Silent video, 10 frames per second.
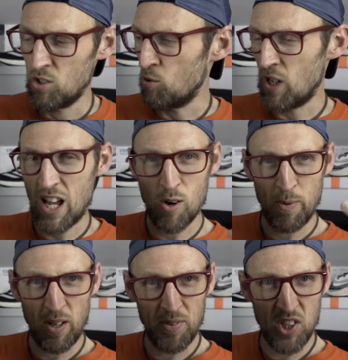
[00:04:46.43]
to allow a
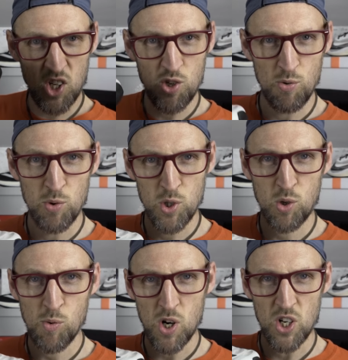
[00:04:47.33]
bit of additional
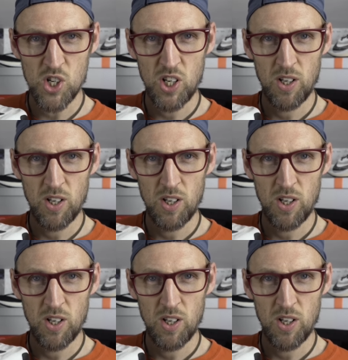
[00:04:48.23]
squash.